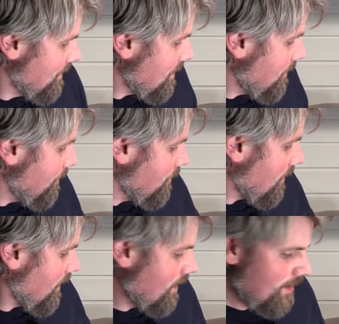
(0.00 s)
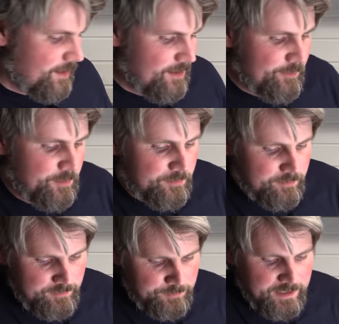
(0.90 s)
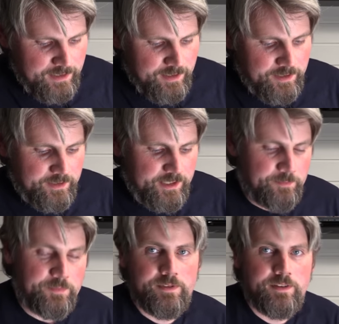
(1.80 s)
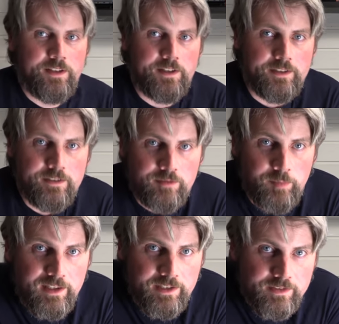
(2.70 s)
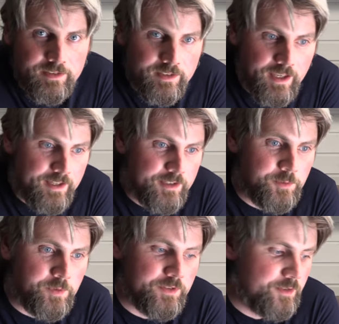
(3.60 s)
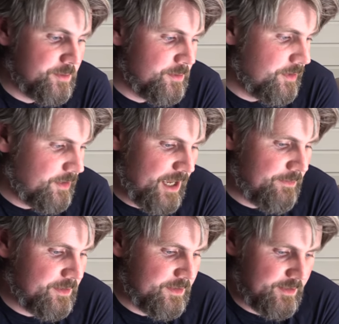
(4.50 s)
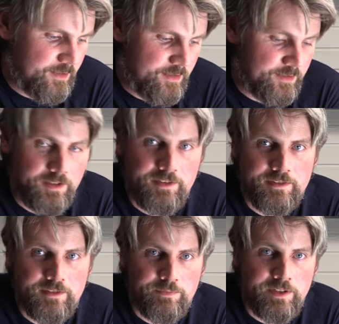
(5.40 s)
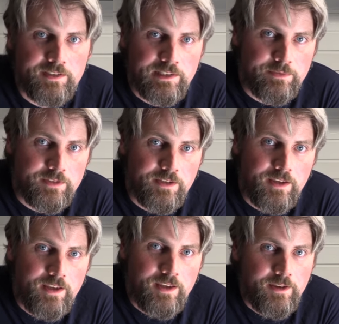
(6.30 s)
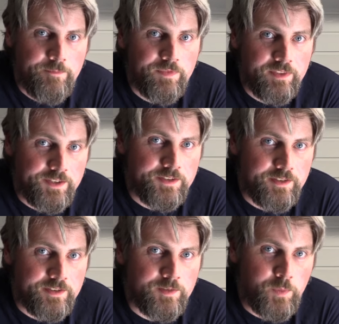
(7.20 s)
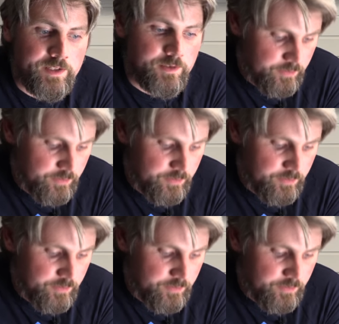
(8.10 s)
So, if you really like a game like Rebellion and you want to have it a nice facelift, this is the way to